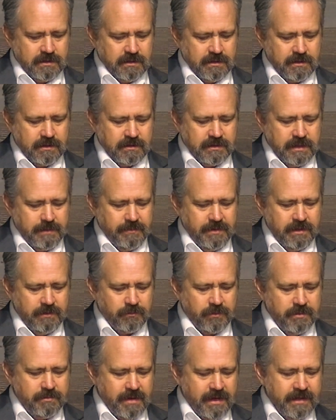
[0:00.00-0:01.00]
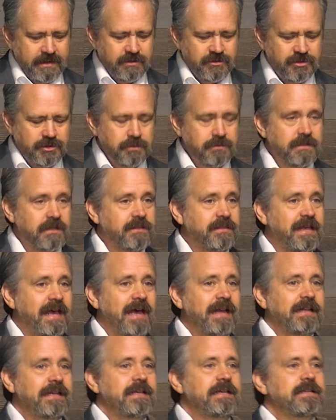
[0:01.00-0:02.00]
uh, let me remind you that
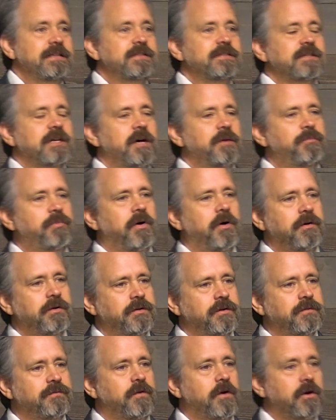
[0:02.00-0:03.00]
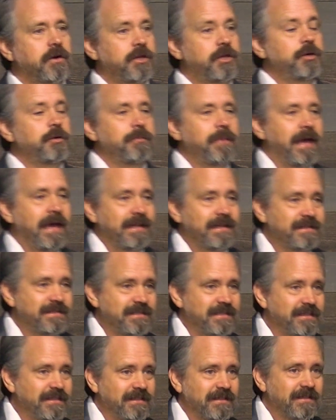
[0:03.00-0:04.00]
that is a part of our
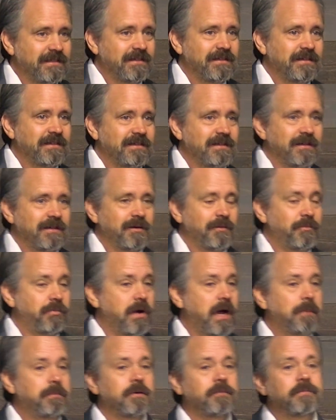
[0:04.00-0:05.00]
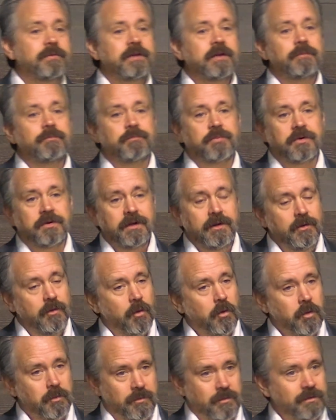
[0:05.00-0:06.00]
humanity, probably pretty
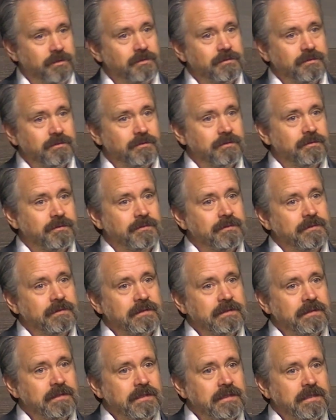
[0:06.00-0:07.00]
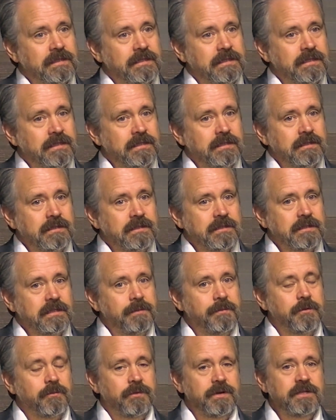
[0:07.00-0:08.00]
normal.
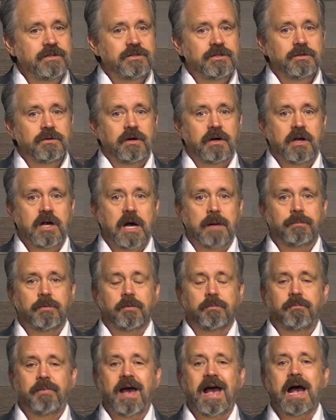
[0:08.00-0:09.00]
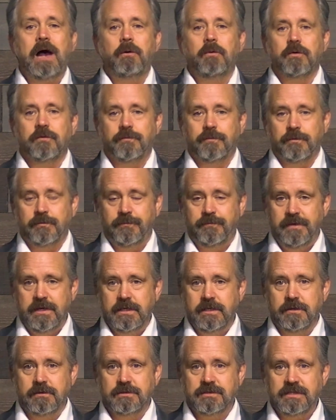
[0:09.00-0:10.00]
Let me read to you a couple powerful
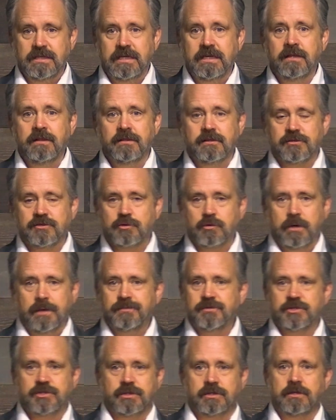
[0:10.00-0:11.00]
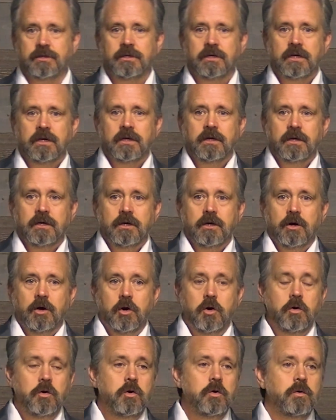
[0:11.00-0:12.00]
figures in the scripture
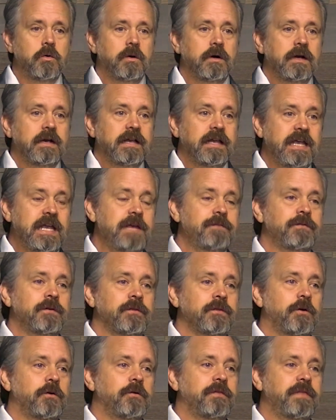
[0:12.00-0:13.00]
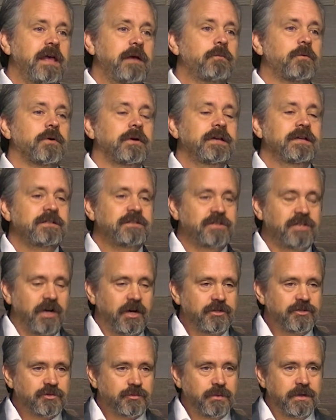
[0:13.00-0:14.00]
who, even though they were in
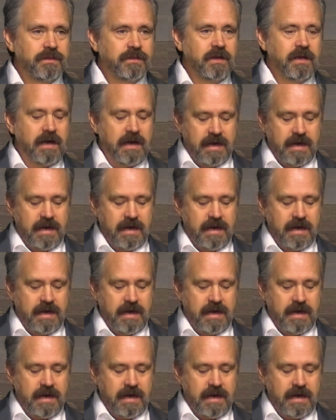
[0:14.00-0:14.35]
touch with